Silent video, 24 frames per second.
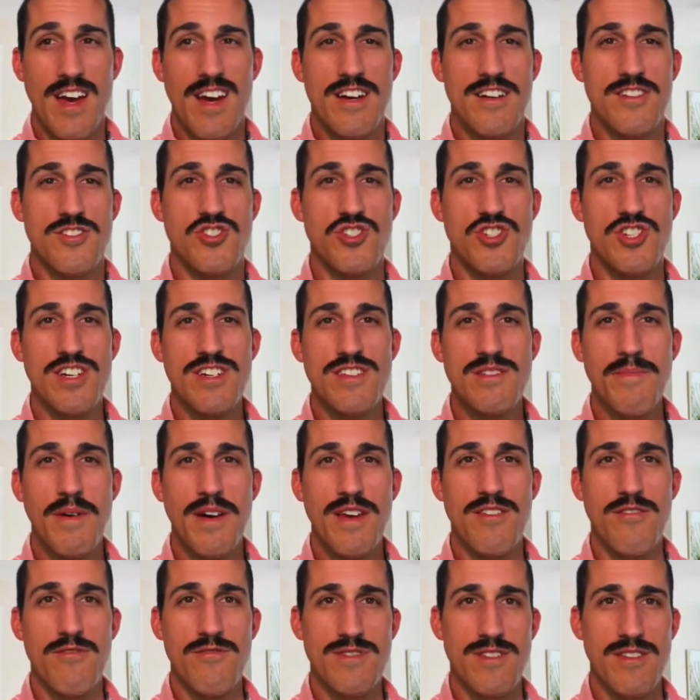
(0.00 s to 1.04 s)
just by
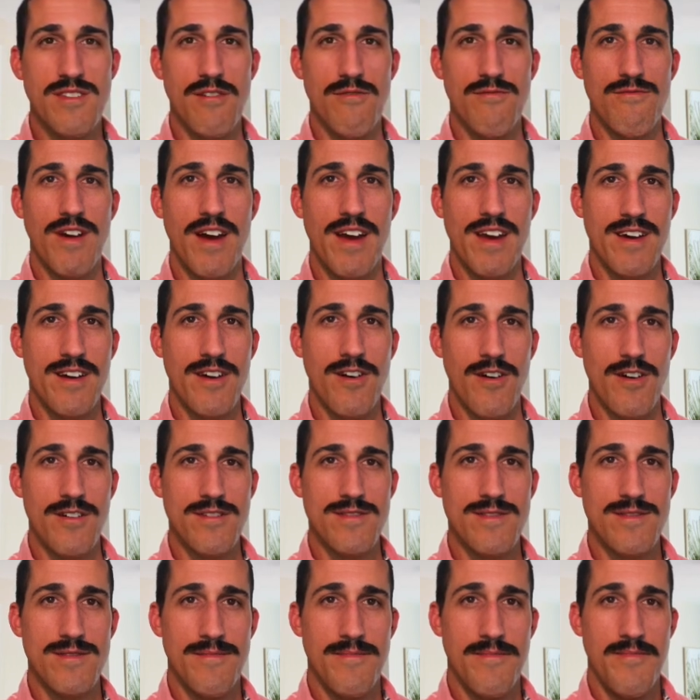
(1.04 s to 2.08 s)
using the right
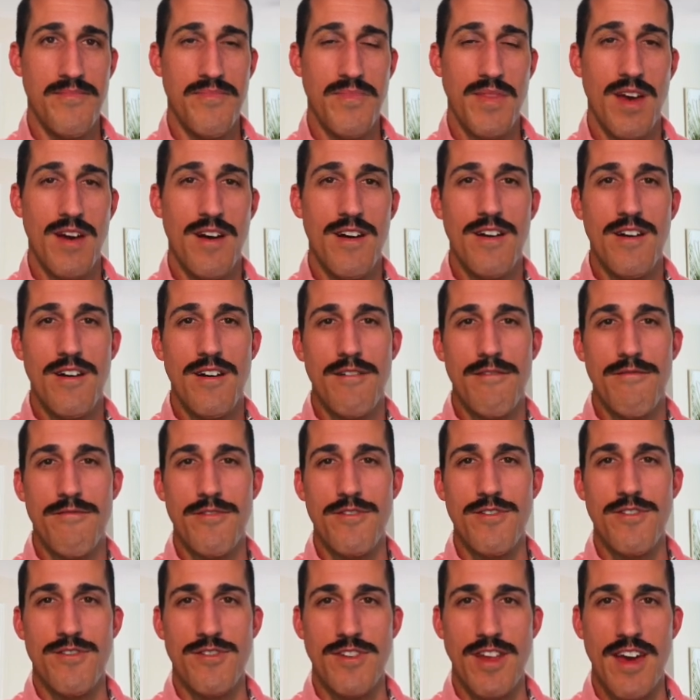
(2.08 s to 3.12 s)
cards. For
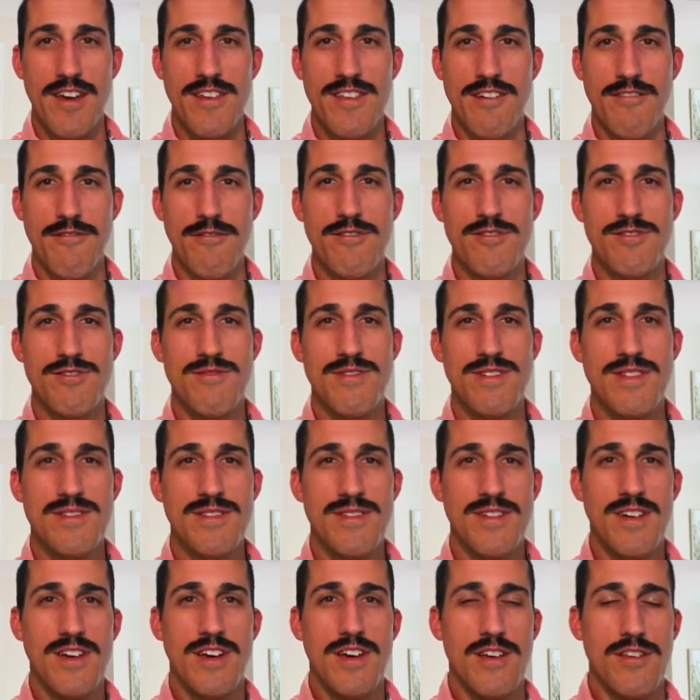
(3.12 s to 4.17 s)
your daily groceries,
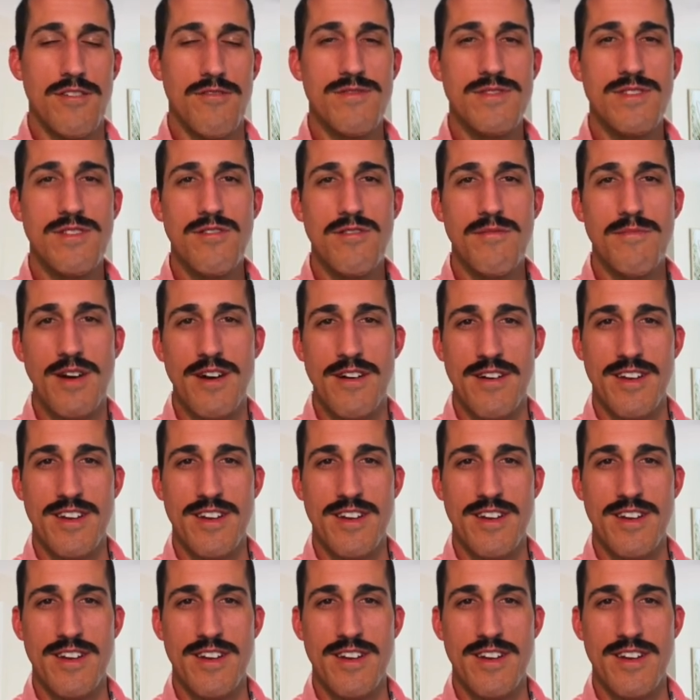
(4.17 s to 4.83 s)
use your American